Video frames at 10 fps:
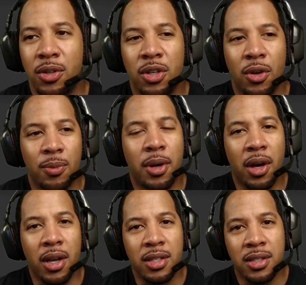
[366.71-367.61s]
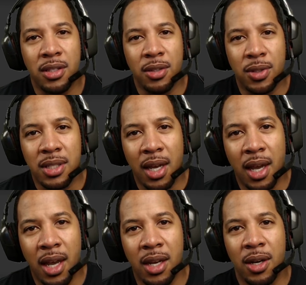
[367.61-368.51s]
You're your own boss. You
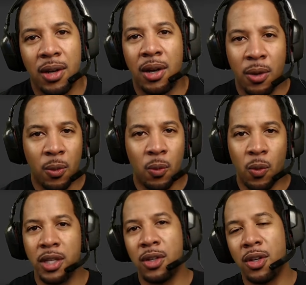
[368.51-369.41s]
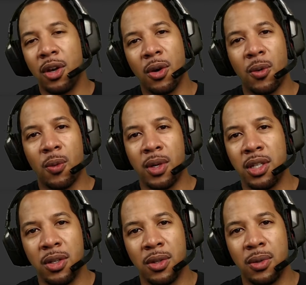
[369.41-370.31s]
decide when you go, when
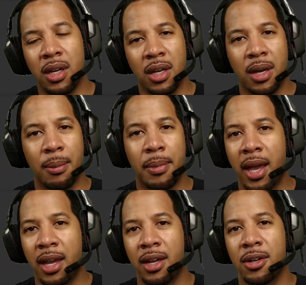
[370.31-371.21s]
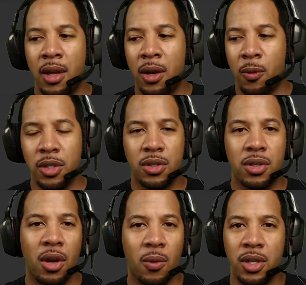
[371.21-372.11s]
you come back, or when you
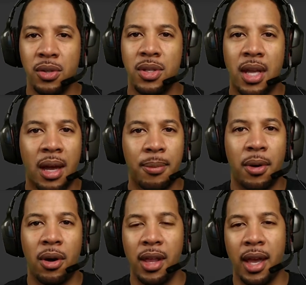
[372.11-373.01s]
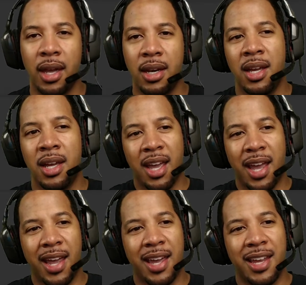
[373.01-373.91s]
start, when you stop, all that.
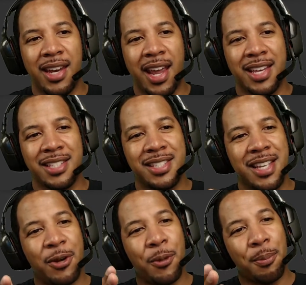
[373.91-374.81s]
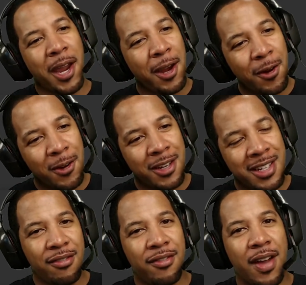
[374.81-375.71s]
And as a stay-at-home
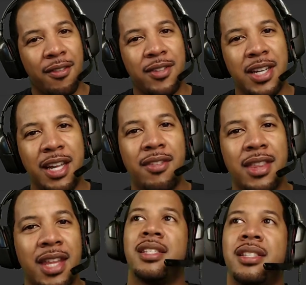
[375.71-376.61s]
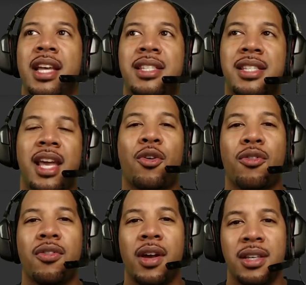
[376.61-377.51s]
parent, I've given that
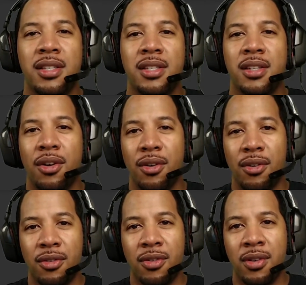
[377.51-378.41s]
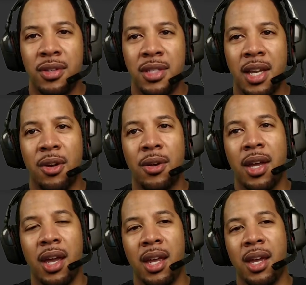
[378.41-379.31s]
sacrifice of saying,
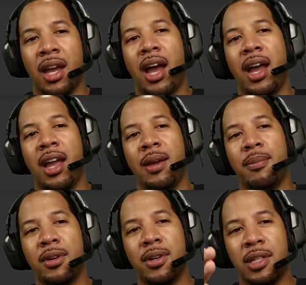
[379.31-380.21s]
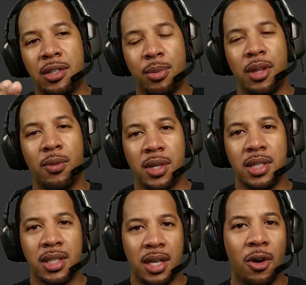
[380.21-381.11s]
okay, I'm going to be the one
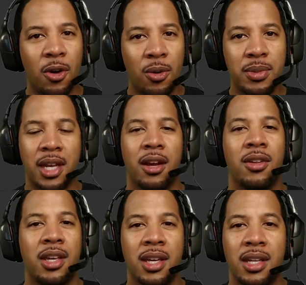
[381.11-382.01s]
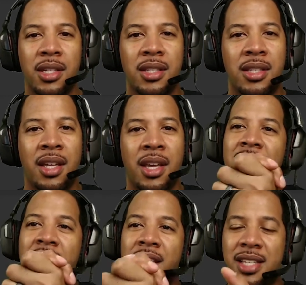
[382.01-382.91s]
to stay home, take care of the kids.
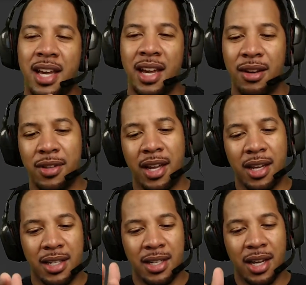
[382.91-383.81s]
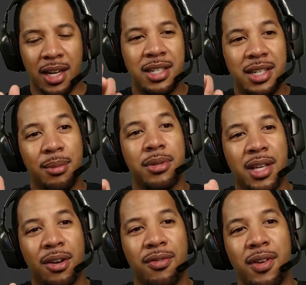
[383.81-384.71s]
It's kind of like a double
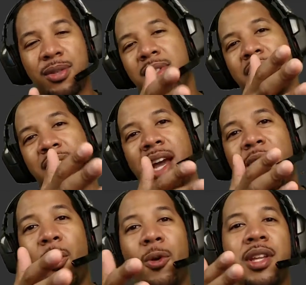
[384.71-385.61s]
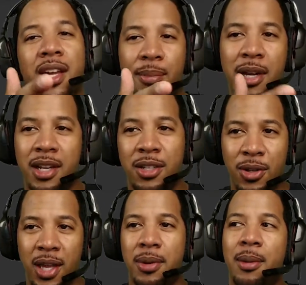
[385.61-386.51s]
sacrifice. It's like, not only am I going to do
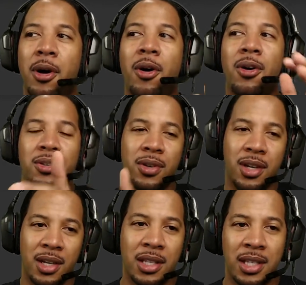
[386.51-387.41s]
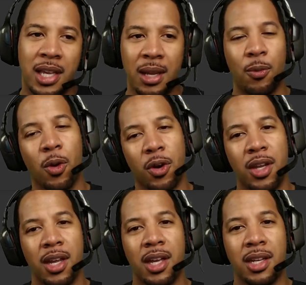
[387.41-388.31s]
that, but I'm also going to keep
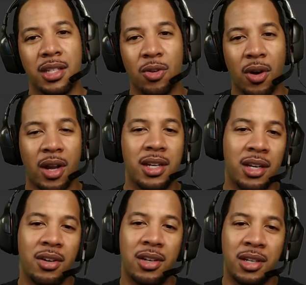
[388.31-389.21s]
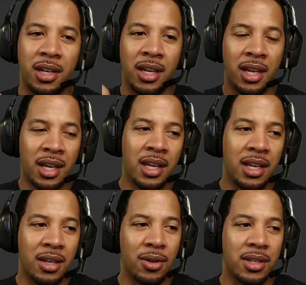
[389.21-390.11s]
working and grinding on,
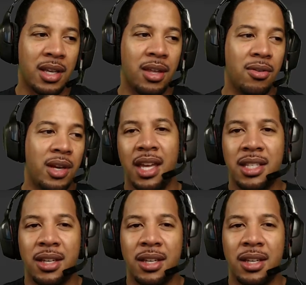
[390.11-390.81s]
this other end.